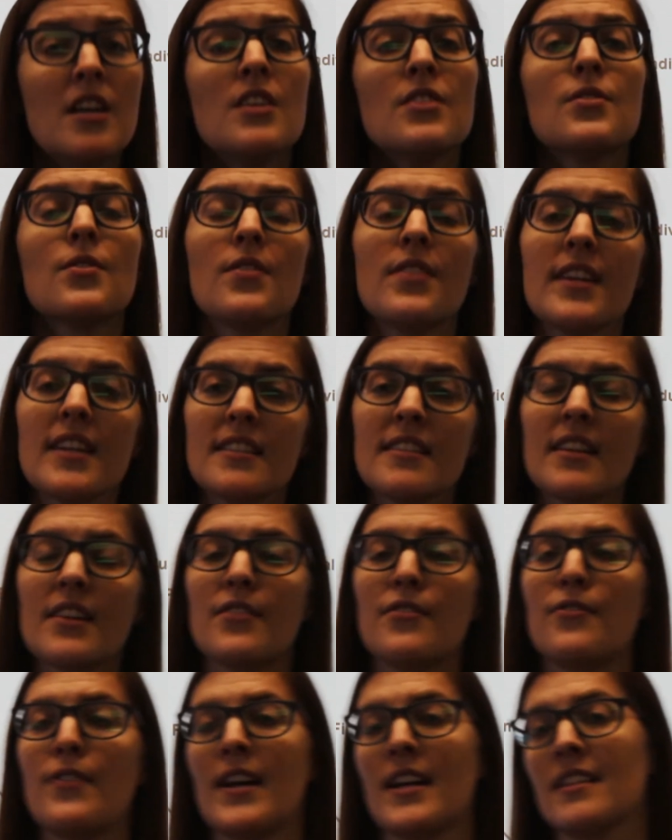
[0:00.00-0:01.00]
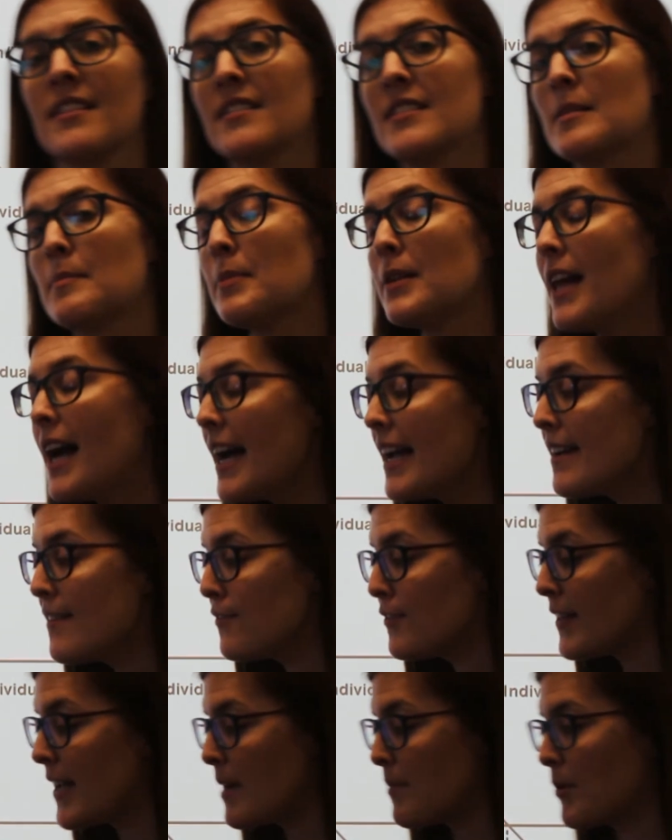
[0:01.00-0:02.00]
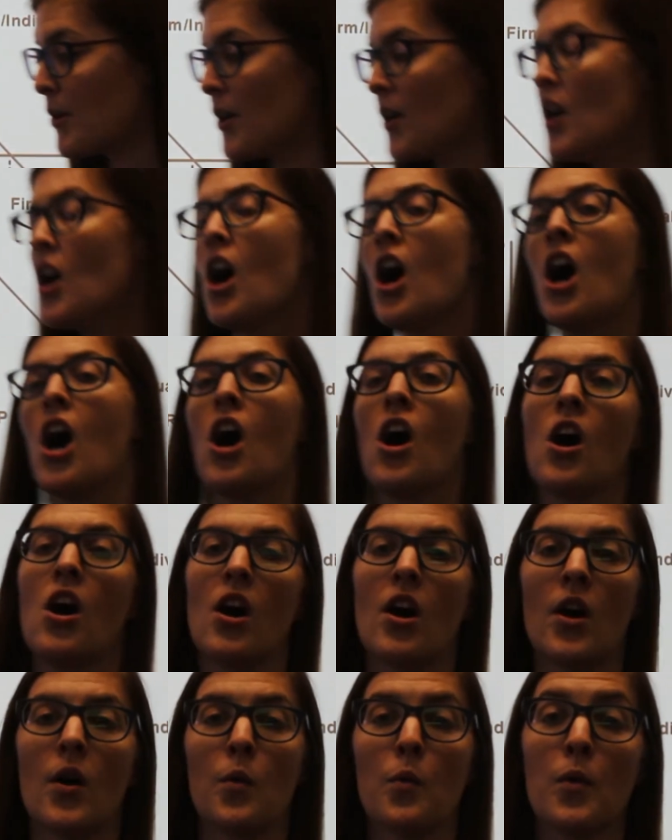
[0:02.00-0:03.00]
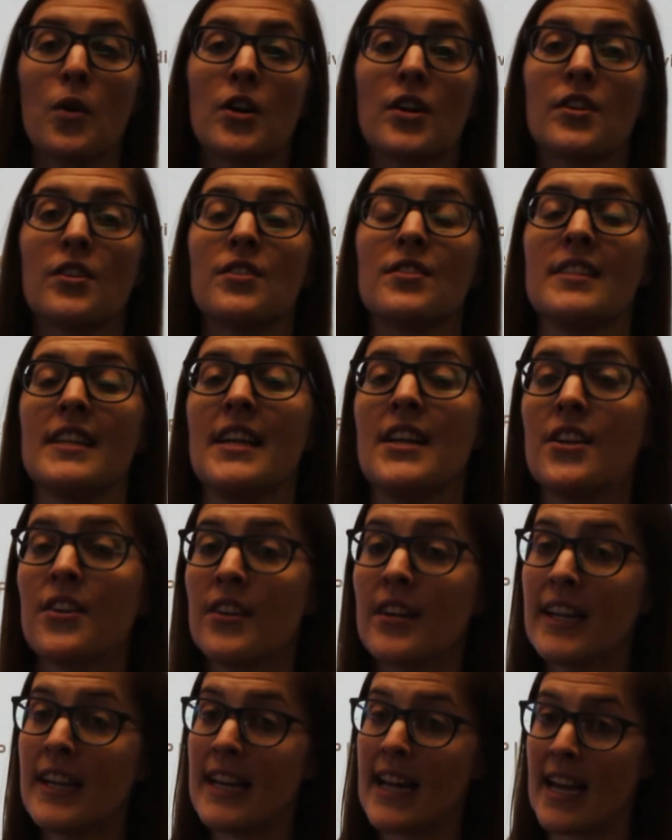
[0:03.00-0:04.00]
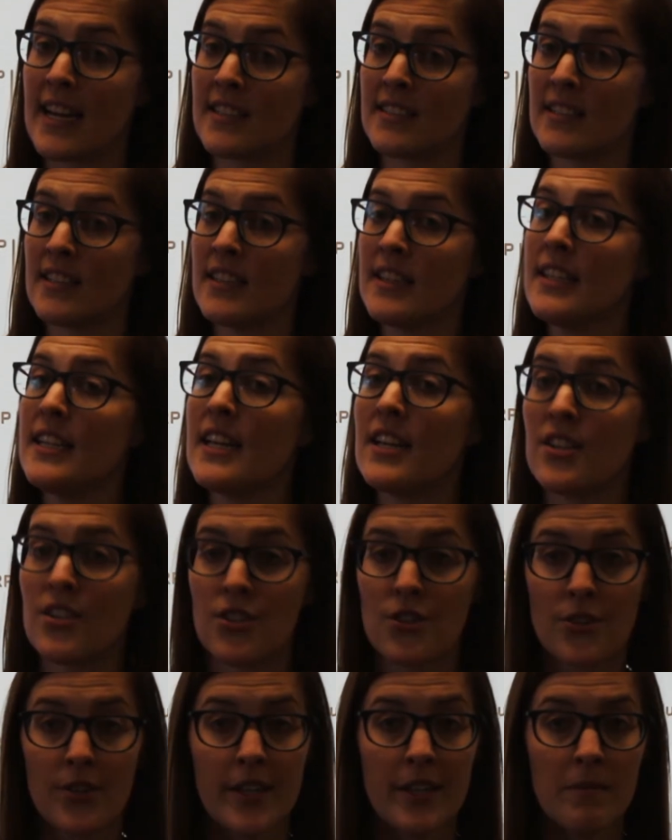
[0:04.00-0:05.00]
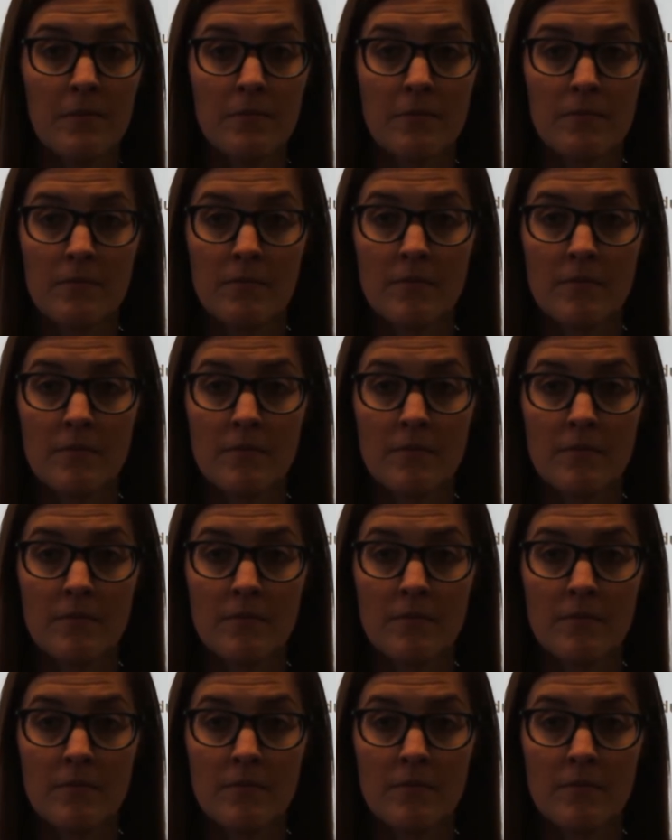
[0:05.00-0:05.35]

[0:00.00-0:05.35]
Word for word: So, things that affect the supply of labor are workers entering and exiting the industry,